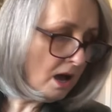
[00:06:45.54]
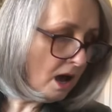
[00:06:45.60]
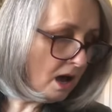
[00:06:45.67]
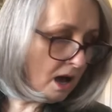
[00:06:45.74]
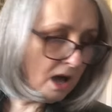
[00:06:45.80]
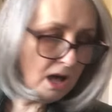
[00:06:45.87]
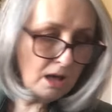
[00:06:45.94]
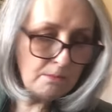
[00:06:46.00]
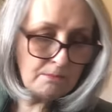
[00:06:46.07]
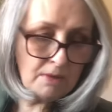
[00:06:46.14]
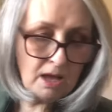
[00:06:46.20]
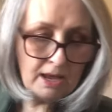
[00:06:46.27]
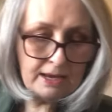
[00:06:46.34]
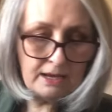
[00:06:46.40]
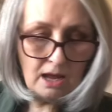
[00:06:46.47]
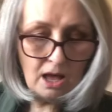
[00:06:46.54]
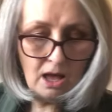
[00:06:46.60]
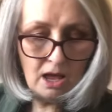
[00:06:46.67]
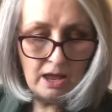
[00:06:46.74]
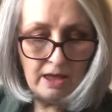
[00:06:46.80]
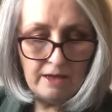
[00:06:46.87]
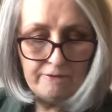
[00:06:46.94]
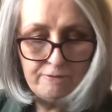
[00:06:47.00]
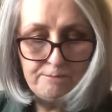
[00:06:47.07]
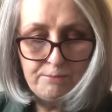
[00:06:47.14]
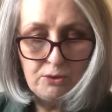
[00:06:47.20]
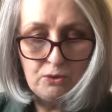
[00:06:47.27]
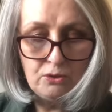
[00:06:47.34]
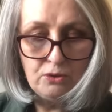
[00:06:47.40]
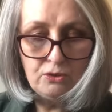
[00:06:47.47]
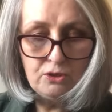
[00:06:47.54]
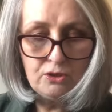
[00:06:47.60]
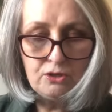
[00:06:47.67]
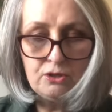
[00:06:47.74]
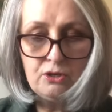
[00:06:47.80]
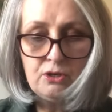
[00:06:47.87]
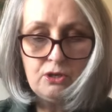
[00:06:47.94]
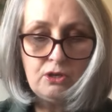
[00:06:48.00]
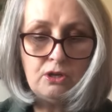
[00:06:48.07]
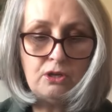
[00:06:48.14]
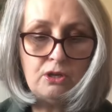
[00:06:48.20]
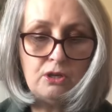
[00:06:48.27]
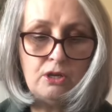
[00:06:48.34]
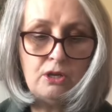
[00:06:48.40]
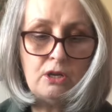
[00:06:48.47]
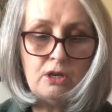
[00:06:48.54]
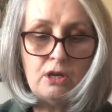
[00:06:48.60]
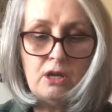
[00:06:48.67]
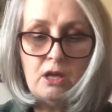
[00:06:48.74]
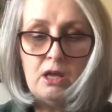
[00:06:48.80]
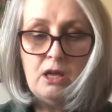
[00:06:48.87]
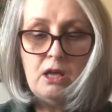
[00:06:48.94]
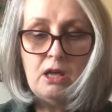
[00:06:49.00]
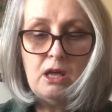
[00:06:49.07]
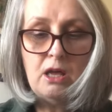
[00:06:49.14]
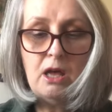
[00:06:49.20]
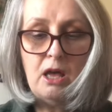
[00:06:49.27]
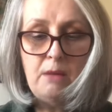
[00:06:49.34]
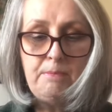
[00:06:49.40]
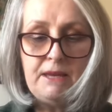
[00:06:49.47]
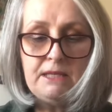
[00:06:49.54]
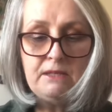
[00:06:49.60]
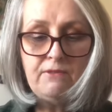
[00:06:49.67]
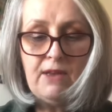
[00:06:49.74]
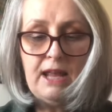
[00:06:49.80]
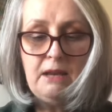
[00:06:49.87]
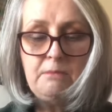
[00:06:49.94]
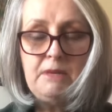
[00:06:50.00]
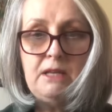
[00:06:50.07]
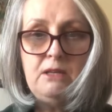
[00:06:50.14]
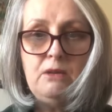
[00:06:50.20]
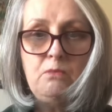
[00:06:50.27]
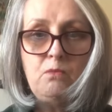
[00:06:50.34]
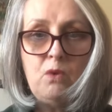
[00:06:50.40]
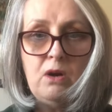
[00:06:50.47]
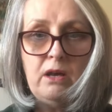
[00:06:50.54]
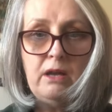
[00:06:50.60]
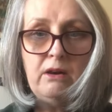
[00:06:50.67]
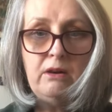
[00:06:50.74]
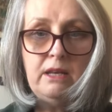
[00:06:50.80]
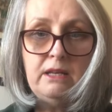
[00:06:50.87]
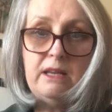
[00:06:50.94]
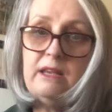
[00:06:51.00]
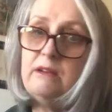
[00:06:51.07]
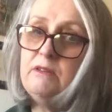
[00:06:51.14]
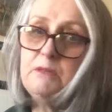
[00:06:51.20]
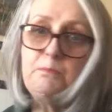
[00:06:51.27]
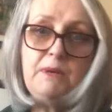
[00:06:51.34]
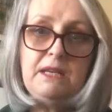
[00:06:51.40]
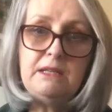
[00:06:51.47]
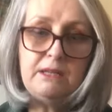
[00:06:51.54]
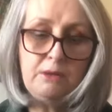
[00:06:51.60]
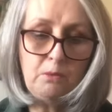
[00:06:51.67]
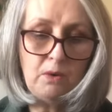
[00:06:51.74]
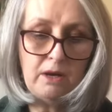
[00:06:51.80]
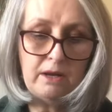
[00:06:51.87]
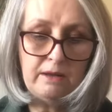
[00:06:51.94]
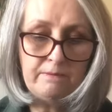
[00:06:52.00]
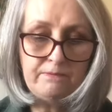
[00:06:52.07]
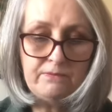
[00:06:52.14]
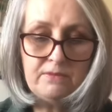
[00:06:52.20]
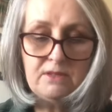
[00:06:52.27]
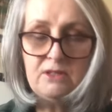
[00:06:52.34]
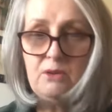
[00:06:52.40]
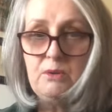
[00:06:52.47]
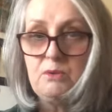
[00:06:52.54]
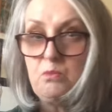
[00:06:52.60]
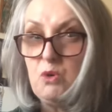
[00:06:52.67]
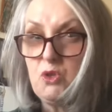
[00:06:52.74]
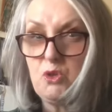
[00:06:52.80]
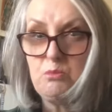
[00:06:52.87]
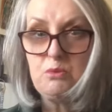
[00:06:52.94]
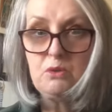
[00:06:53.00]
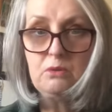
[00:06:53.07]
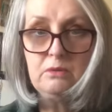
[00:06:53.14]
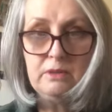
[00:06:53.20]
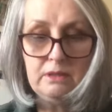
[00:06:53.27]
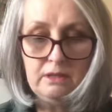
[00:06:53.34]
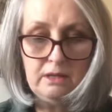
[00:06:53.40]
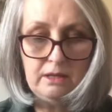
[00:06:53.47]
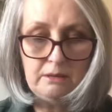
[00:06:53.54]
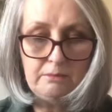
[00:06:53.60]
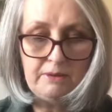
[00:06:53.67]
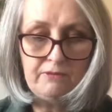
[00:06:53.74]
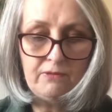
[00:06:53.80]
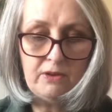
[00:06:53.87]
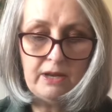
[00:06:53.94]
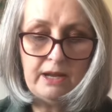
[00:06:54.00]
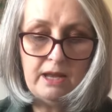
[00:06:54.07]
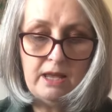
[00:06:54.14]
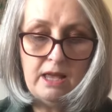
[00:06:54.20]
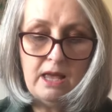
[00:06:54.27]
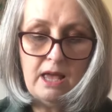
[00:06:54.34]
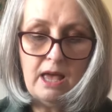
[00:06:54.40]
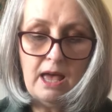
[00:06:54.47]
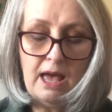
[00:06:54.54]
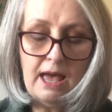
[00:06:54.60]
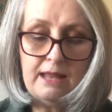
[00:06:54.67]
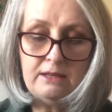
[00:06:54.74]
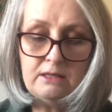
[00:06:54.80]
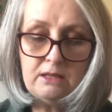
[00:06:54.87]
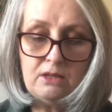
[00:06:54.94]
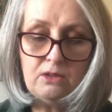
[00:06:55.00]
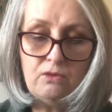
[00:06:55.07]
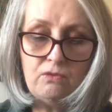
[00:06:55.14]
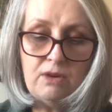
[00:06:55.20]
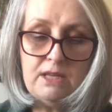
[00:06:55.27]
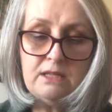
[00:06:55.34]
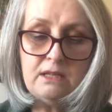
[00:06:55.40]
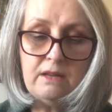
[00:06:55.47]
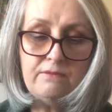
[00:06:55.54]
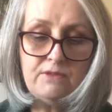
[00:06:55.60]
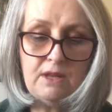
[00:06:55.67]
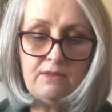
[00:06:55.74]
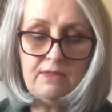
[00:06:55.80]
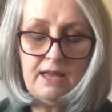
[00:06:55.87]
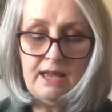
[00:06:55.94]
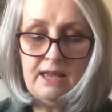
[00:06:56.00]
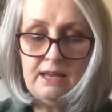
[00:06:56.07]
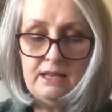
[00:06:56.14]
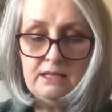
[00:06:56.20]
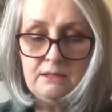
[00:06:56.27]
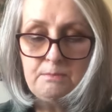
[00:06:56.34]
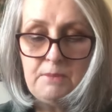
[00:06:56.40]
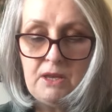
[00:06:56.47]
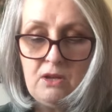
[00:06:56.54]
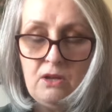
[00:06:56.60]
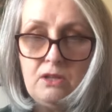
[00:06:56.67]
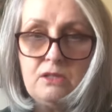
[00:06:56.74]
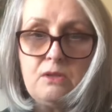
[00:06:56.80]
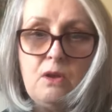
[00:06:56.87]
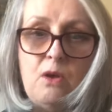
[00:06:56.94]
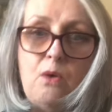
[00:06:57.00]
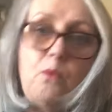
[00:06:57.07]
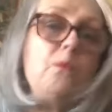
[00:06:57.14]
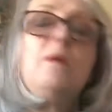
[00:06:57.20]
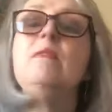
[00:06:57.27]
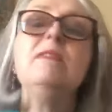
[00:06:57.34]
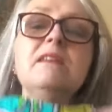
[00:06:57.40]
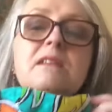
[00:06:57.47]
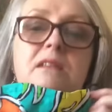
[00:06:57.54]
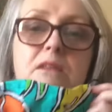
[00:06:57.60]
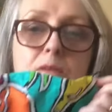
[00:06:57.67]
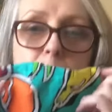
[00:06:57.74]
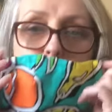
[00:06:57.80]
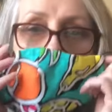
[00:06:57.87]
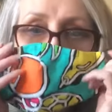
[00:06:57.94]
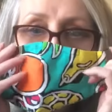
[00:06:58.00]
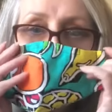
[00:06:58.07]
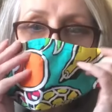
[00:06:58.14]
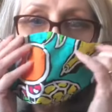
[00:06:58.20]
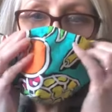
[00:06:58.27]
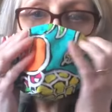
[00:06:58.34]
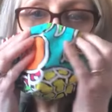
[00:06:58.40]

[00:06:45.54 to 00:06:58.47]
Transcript: Mine, I have put a piece of aluminium wire in here. It's beading wire, so it's washable and it'll be fine. And the reason I've done that is because when this is worn,